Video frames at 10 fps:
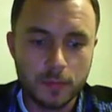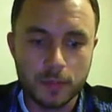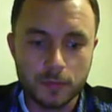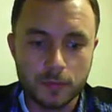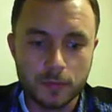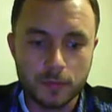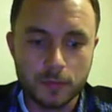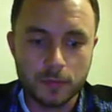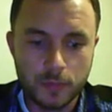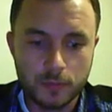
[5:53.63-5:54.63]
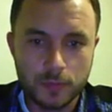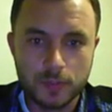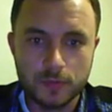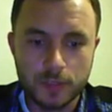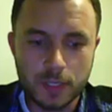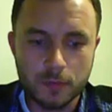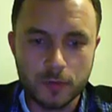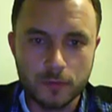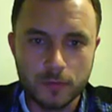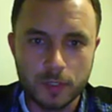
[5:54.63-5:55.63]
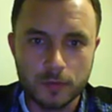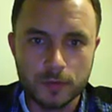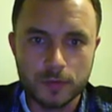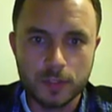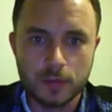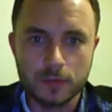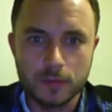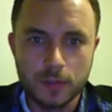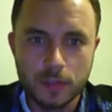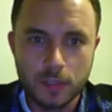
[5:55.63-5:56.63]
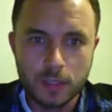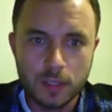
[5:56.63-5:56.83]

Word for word: But for the purpose of the demo, what I'll do is I'll